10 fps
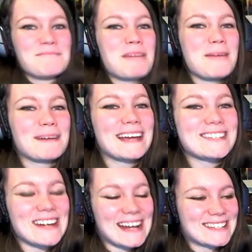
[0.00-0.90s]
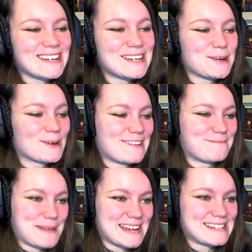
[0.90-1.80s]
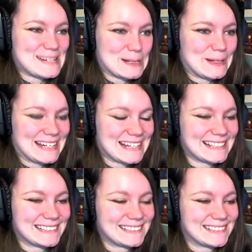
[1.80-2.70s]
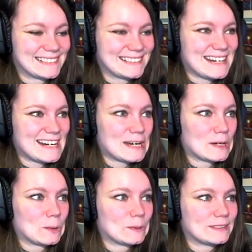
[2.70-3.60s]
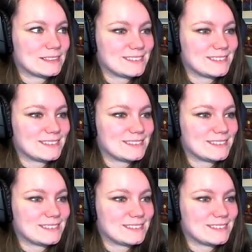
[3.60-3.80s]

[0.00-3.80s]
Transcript: Maybe I should actually do what I've been doing. You know,